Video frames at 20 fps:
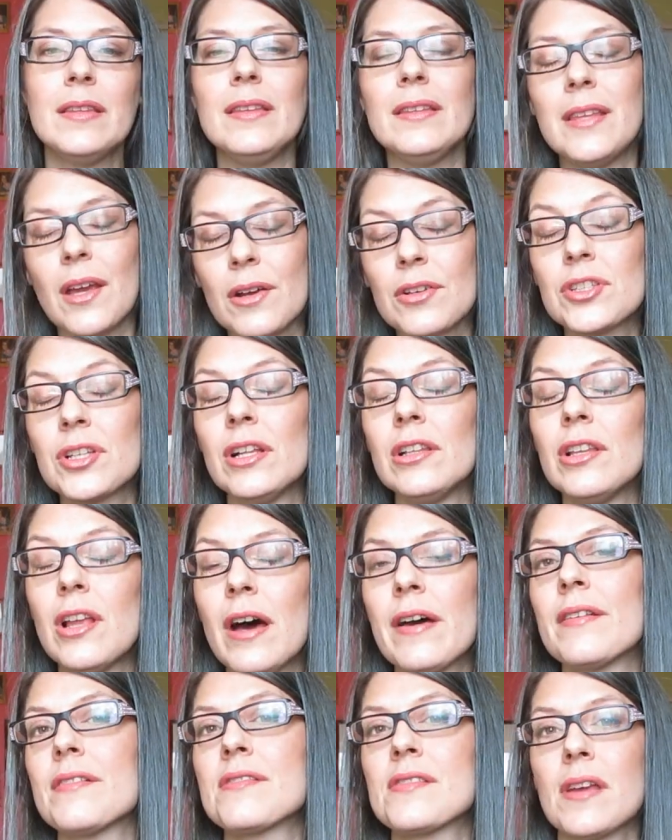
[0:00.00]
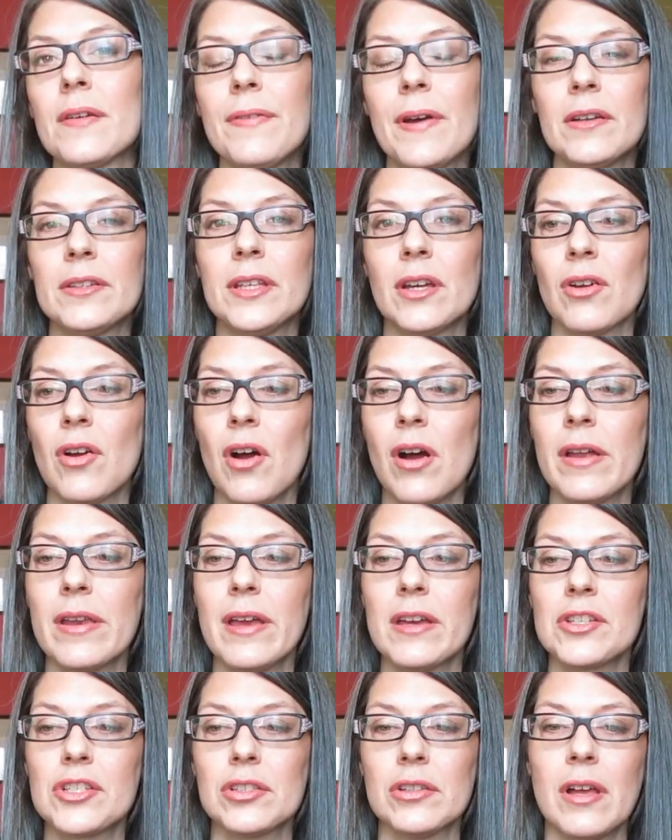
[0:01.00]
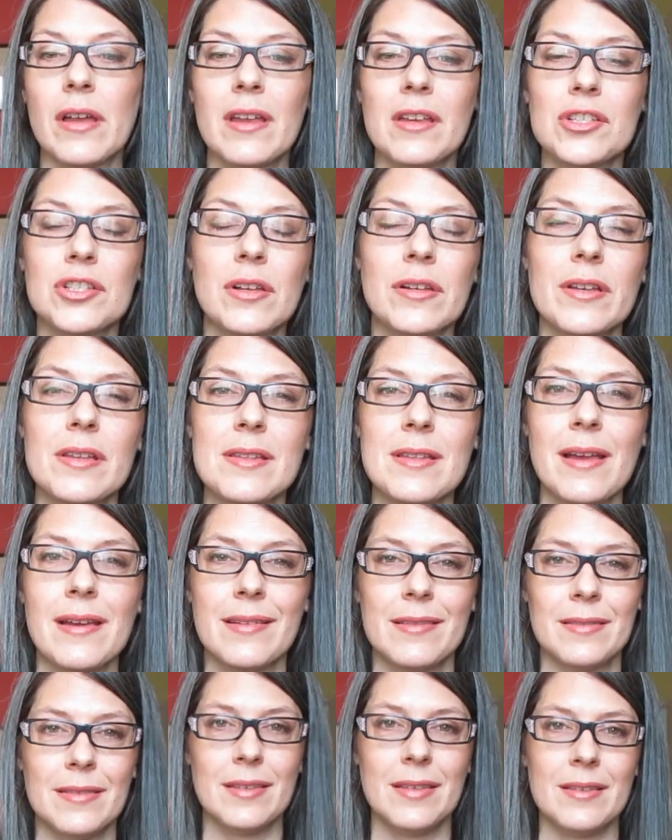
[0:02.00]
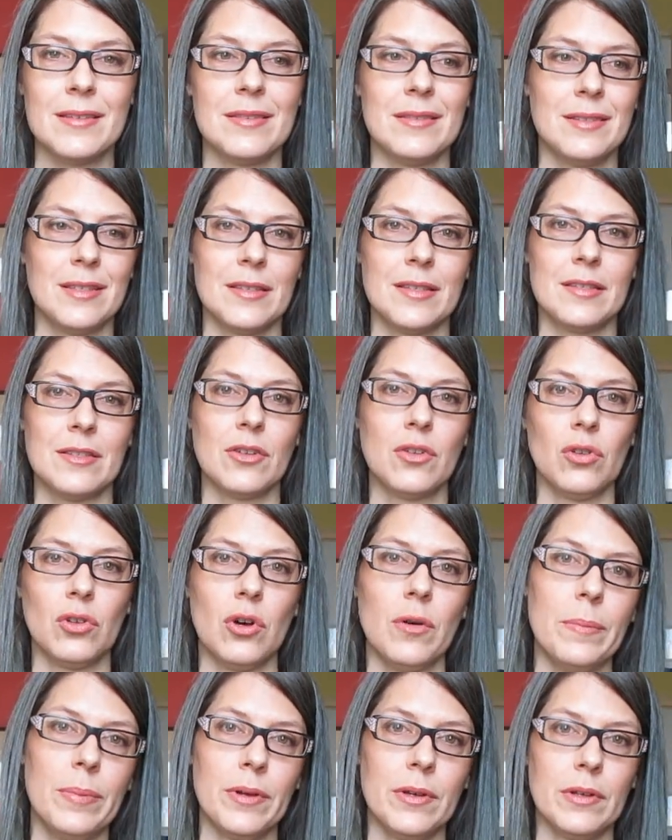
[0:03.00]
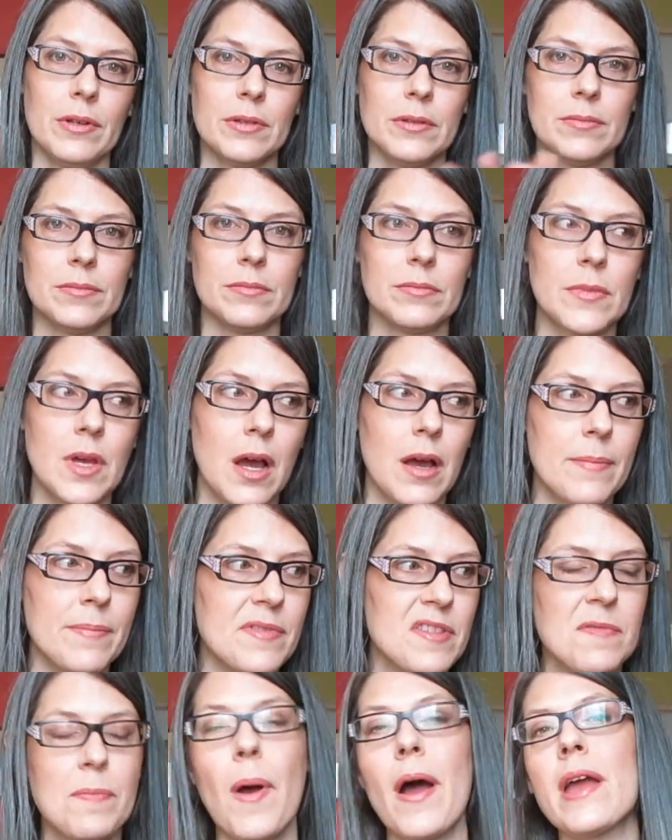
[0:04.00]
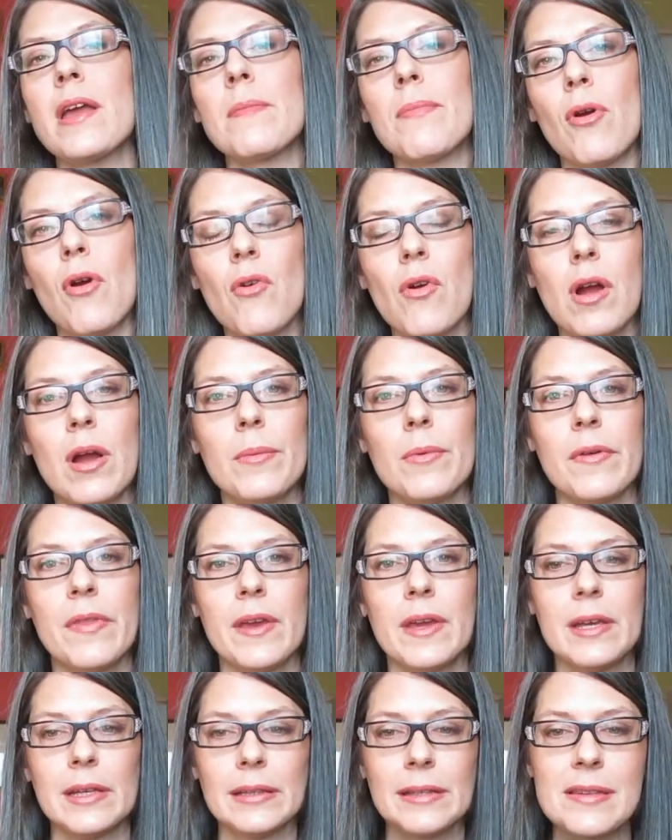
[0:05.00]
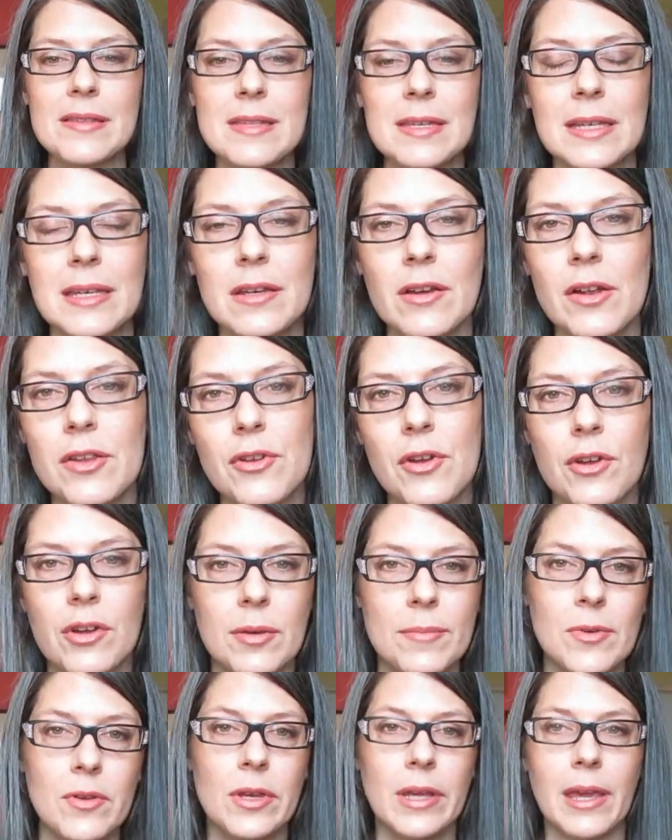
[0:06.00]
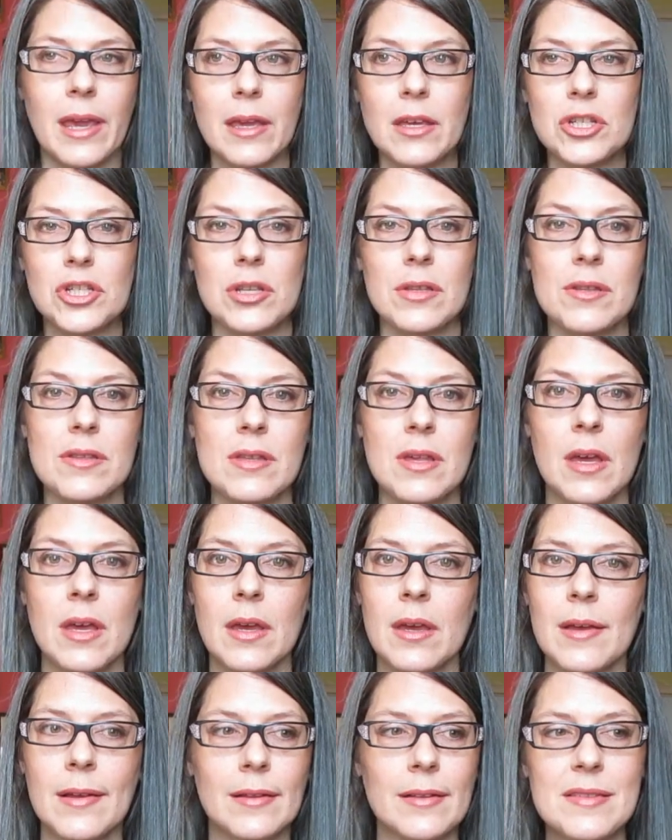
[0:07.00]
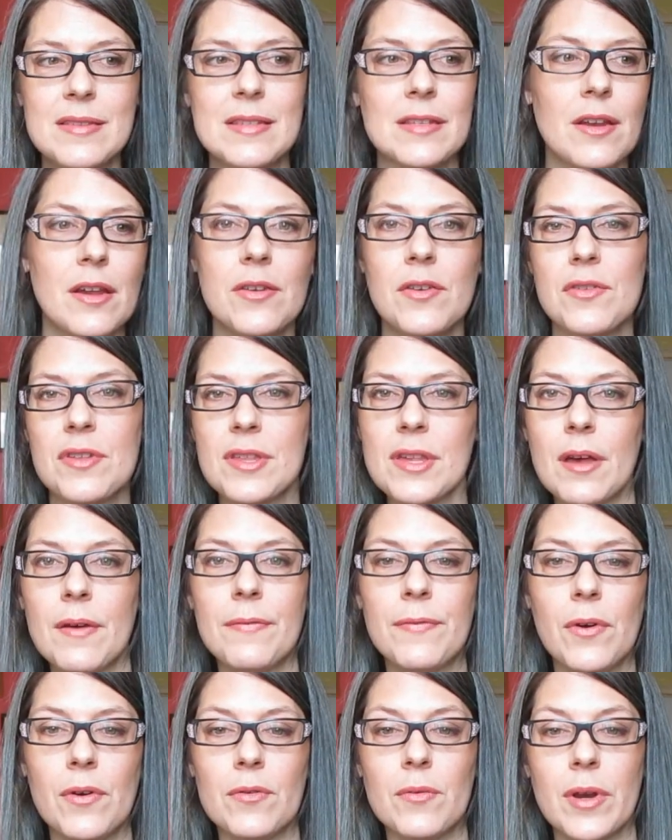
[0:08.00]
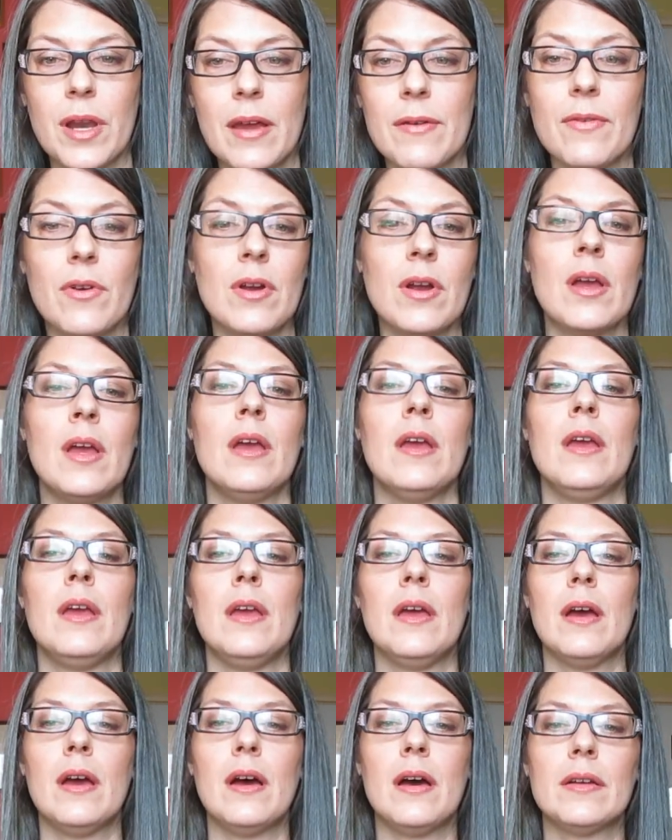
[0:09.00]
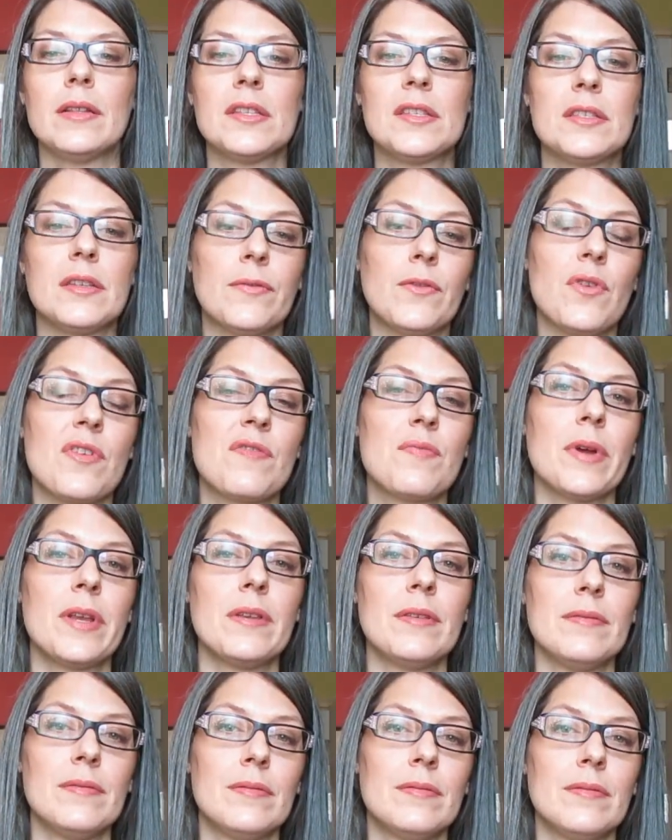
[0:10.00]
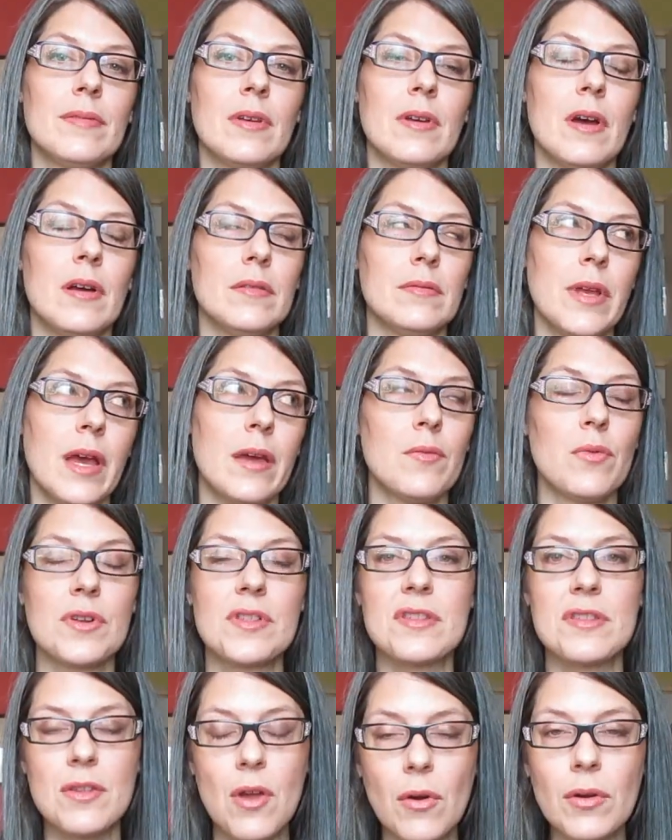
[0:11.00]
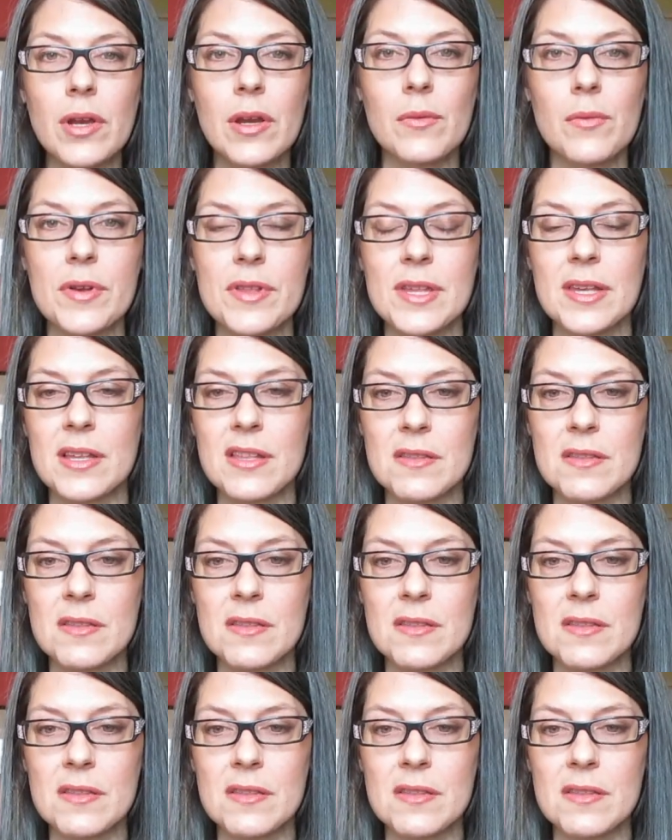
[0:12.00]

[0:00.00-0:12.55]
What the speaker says: there's a lot of stuff out there on Echelon. Echelon is like this global spying program where they can listen in on your communications, listen on your cell phone, whatever. This is, of course, what Edward Snowden was